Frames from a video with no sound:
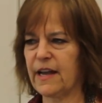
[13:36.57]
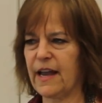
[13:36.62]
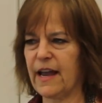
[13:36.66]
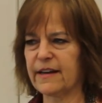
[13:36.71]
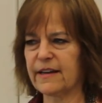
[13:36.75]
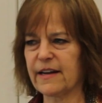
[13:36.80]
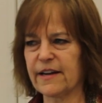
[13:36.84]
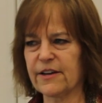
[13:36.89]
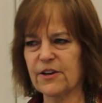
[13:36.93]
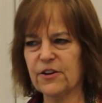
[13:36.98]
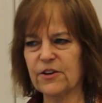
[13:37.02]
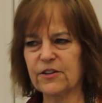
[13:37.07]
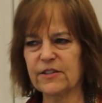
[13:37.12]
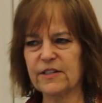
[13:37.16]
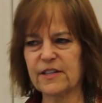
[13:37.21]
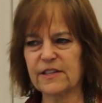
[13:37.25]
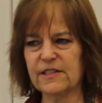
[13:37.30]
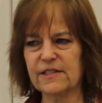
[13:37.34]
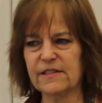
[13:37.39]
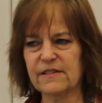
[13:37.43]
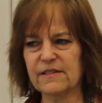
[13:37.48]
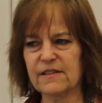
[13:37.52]
And I heard
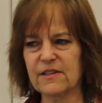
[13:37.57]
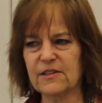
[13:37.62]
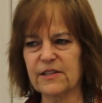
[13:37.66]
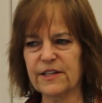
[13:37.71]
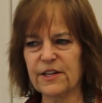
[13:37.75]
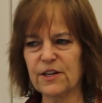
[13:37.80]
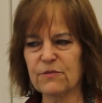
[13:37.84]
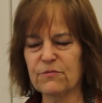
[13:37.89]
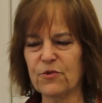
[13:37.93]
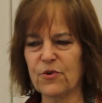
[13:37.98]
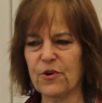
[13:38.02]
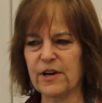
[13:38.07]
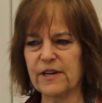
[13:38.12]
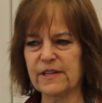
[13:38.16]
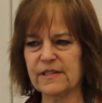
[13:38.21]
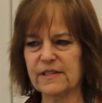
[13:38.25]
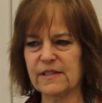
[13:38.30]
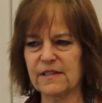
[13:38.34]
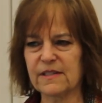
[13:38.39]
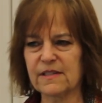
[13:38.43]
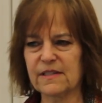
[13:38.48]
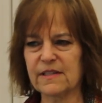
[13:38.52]
this clear voice
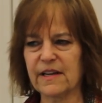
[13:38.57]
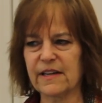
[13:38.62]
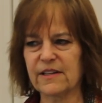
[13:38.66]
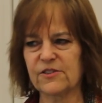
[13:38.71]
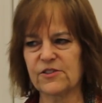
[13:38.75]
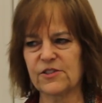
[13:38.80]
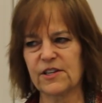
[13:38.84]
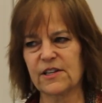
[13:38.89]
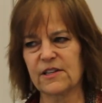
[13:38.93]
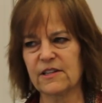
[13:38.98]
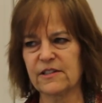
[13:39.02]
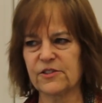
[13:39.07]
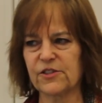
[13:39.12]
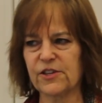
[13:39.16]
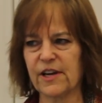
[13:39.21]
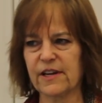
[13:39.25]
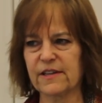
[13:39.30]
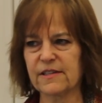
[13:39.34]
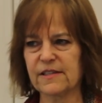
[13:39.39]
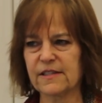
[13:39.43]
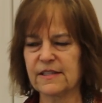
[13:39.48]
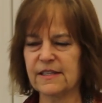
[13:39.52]
that said, she'll
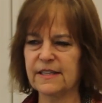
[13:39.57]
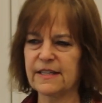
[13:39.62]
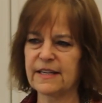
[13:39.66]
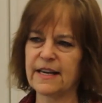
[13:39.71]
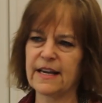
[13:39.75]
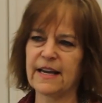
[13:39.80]
adjust.